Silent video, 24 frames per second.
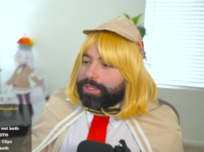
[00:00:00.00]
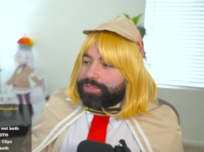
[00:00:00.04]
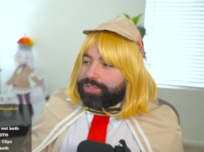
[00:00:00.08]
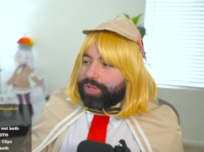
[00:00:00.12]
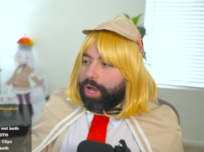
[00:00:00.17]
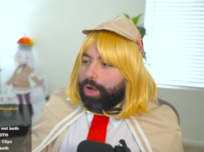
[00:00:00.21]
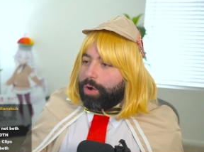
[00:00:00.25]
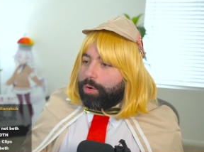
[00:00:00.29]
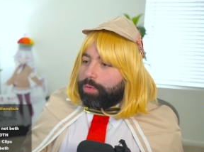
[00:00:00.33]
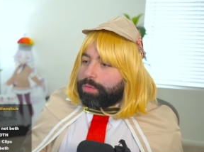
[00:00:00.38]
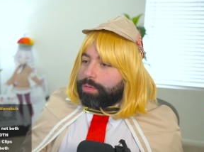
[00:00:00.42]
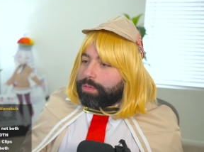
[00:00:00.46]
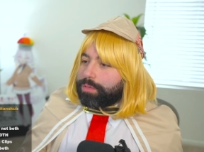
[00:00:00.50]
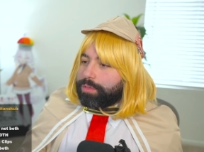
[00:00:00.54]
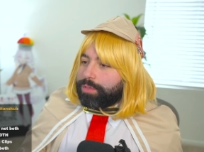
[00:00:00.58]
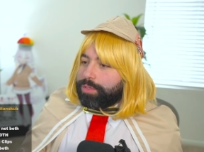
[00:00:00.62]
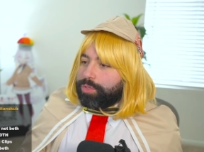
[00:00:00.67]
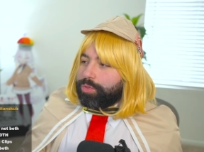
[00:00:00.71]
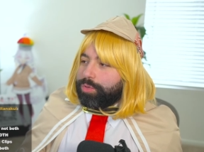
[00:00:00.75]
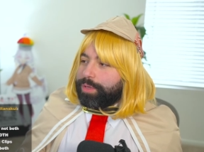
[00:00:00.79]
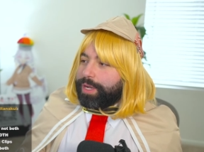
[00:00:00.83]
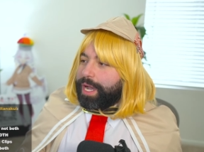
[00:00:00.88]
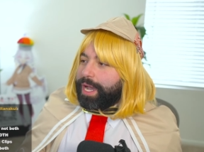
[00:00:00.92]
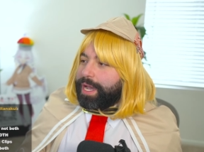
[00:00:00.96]
So,
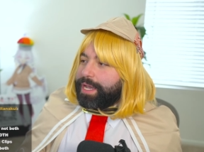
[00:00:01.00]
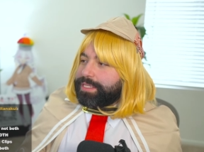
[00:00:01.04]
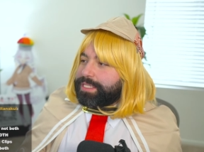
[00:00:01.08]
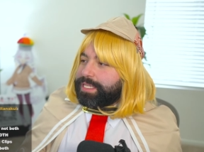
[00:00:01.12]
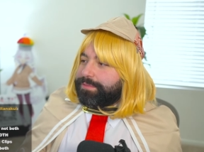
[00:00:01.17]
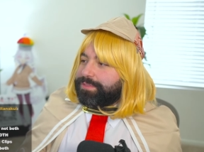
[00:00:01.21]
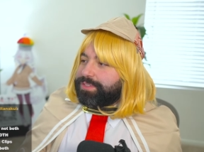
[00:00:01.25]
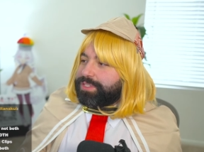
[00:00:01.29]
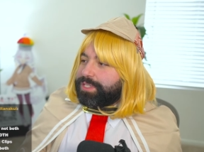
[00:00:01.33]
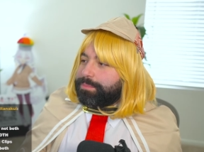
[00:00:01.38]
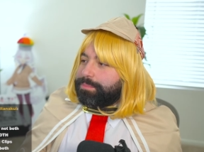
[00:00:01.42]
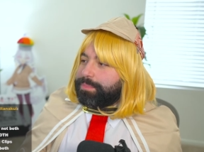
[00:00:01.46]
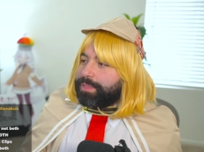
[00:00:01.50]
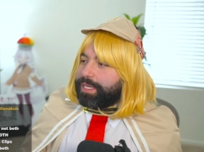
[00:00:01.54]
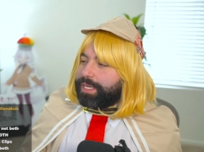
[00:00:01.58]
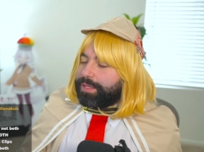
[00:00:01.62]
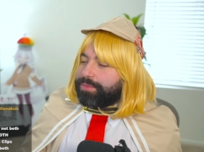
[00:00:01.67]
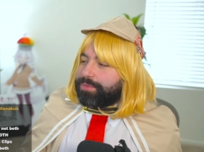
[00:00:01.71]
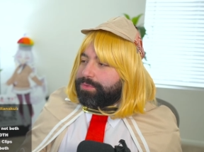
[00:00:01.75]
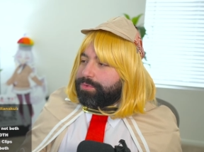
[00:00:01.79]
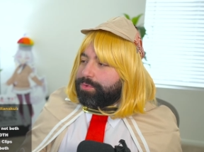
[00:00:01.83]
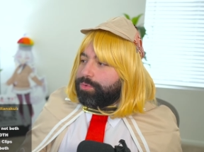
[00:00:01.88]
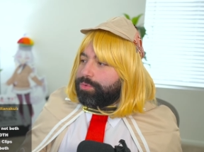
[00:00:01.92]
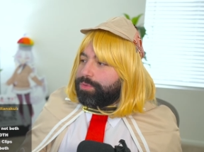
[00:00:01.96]
you guys have
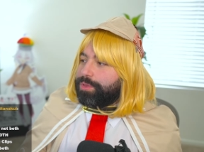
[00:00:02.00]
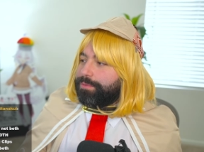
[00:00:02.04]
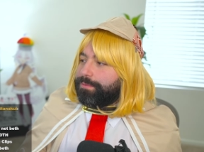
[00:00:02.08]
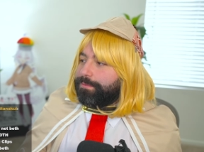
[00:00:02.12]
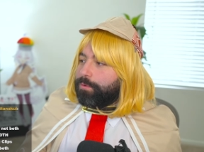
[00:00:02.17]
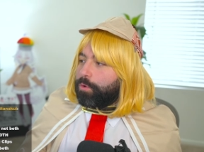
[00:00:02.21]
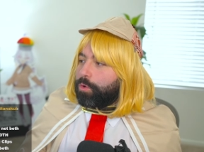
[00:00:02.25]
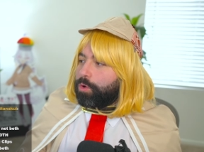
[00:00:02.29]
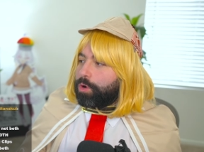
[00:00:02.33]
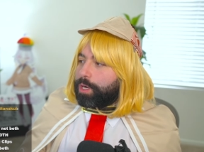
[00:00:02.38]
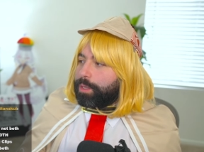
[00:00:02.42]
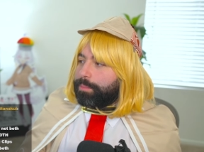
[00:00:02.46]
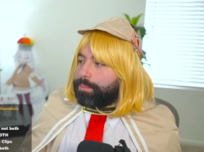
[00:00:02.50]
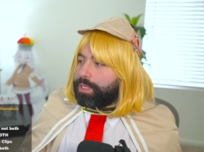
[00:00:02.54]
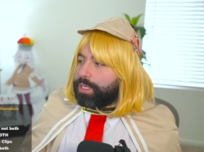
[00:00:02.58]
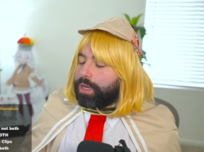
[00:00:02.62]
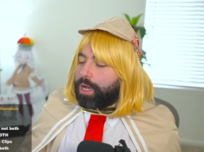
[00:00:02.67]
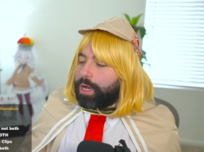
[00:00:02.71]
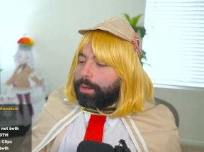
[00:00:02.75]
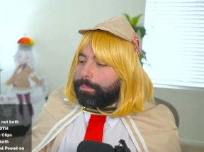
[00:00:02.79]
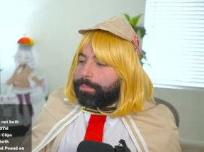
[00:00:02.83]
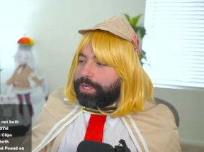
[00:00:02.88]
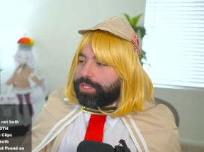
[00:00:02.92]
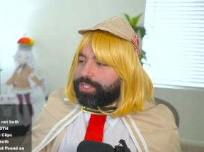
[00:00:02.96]
submitted through the form
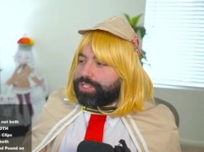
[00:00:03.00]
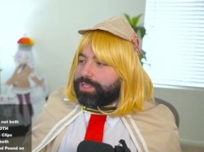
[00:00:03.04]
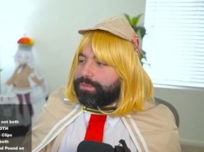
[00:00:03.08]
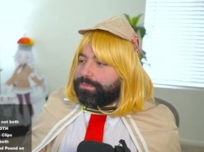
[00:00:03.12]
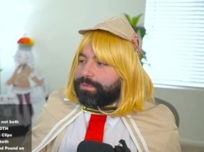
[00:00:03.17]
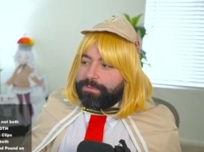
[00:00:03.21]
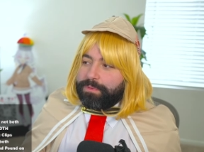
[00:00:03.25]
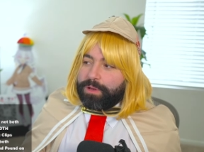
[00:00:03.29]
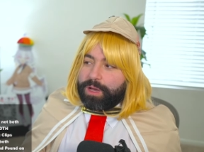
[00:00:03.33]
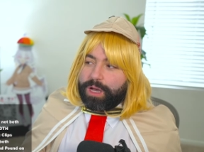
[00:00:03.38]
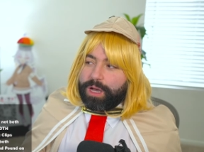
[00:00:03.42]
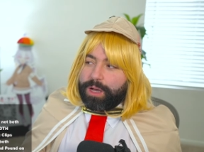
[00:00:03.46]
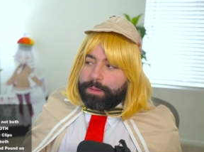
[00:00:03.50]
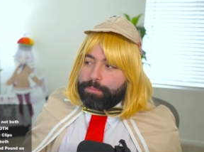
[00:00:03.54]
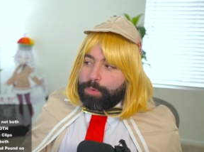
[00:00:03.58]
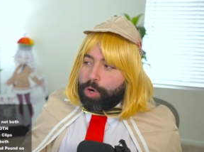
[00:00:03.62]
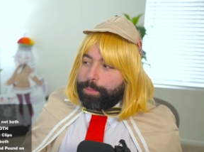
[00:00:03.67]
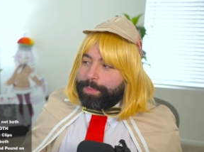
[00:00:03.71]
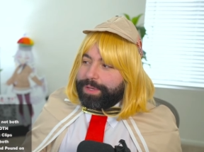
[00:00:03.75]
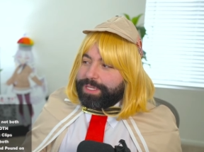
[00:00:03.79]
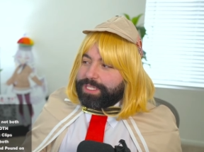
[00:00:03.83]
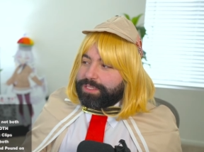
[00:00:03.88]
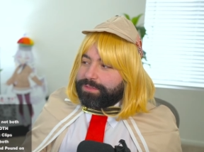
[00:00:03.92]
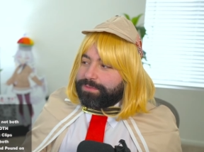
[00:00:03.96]
a bunch of uh,
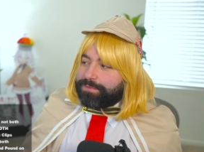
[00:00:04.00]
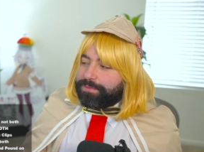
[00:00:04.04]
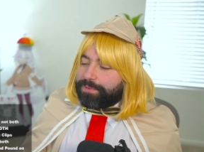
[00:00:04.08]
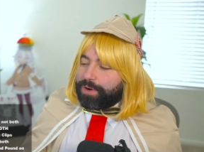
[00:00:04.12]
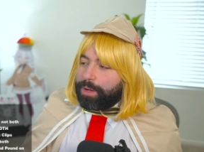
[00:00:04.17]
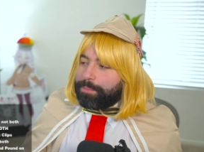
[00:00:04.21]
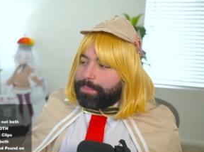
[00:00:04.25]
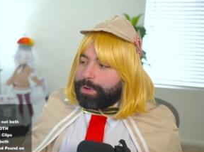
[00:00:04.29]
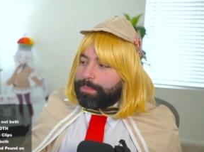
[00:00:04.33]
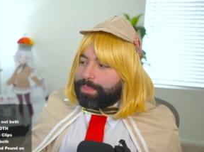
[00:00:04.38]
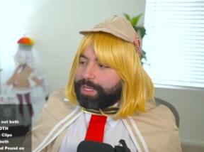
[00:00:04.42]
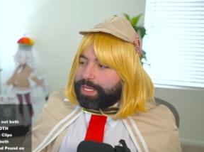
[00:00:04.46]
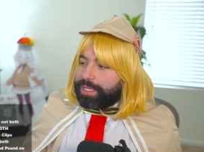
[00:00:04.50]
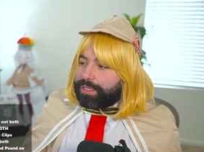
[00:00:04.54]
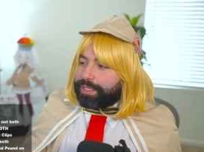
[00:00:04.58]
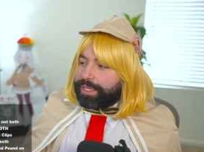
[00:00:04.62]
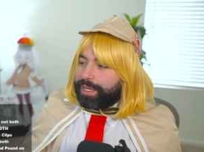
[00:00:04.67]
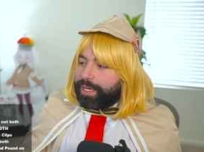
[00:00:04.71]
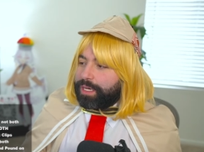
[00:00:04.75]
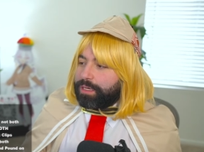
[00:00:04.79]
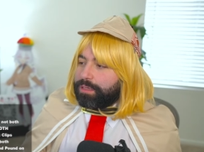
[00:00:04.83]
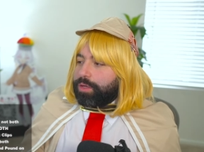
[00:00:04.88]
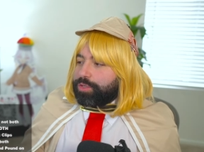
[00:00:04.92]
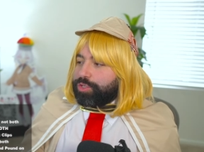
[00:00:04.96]
moments from
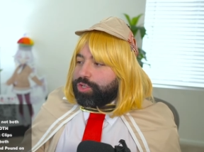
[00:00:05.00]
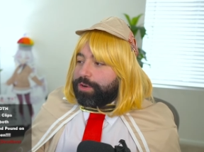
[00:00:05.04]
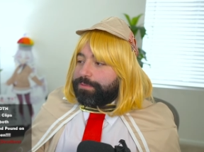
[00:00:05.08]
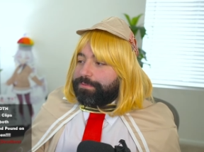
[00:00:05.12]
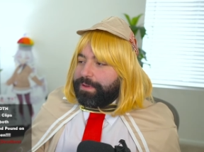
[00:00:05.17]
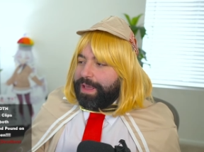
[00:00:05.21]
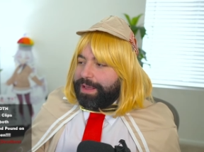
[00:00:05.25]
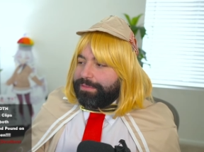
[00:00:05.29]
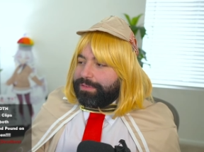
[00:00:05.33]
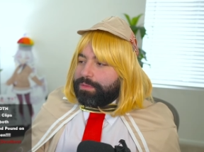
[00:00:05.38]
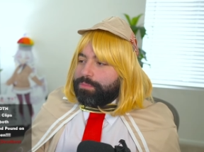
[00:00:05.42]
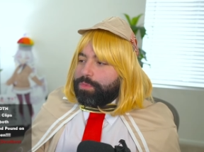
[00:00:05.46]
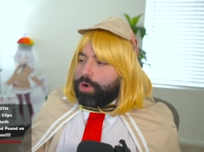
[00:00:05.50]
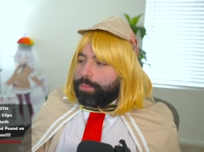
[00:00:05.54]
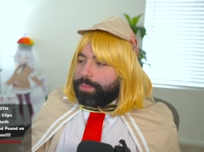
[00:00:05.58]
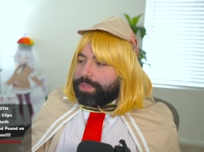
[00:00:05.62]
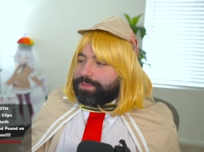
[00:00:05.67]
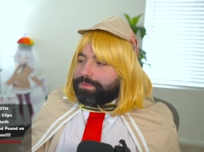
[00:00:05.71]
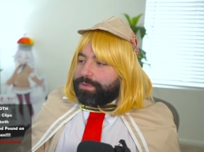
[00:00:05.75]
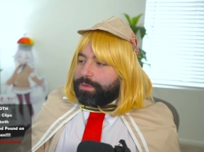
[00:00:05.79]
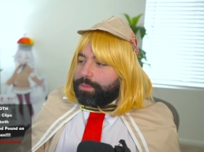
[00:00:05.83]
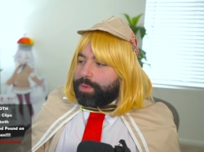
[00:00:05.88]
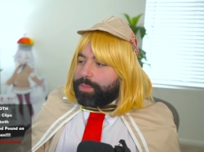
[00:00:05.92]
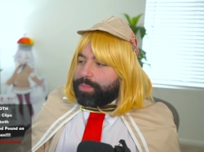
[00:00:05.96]
Amelia. Your favorite
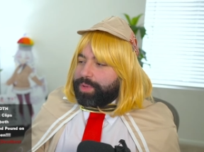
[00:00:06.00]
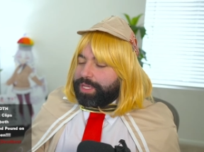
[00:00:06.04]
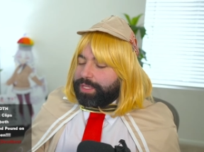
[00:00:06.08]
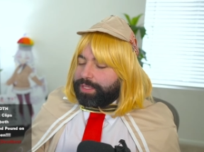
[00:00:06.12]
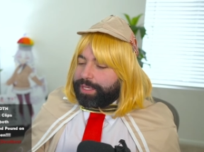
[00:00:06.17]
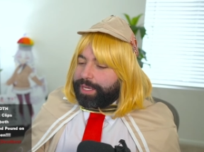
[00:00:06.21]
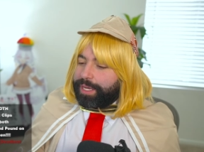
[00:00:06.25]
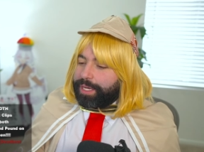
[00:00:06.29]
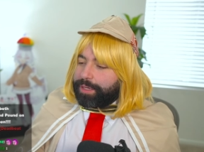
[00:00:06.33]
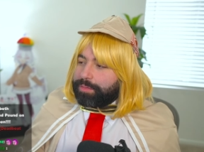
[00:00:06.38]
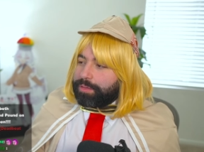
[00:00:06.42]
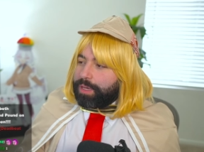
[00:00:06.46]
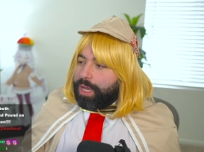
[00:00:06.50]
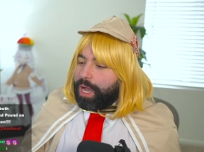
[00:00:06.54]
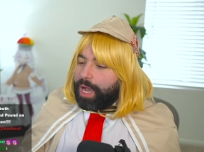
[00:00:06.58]
moments from Amelia.